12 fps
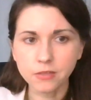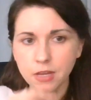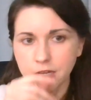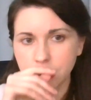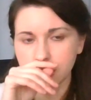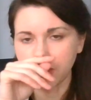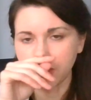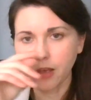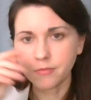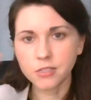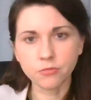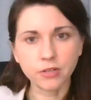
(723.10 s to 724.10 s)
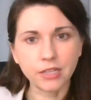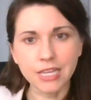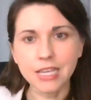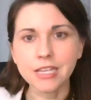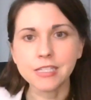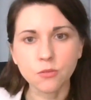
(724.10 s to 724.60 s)
It just becomes a really
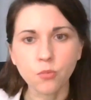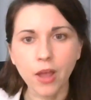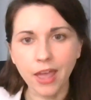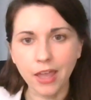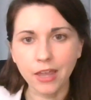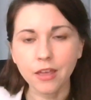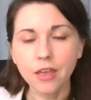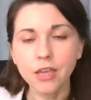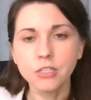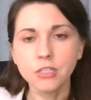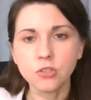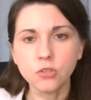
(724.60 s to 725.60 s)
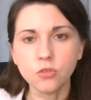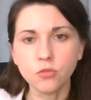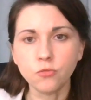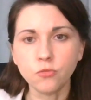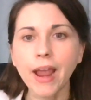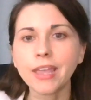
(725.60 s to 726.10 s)
easy way
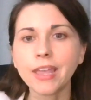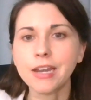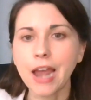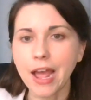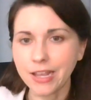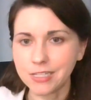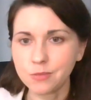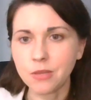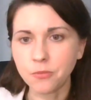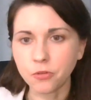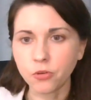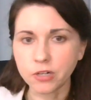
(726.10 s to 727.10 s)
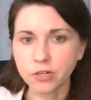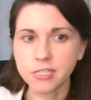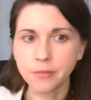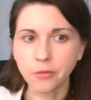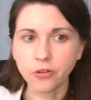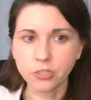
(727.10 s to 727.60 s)
to recognize people who are
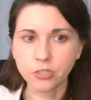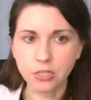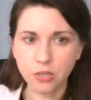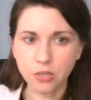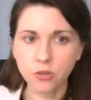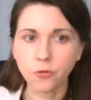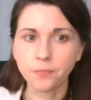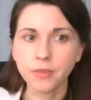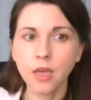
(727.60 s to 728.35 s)
similar to you.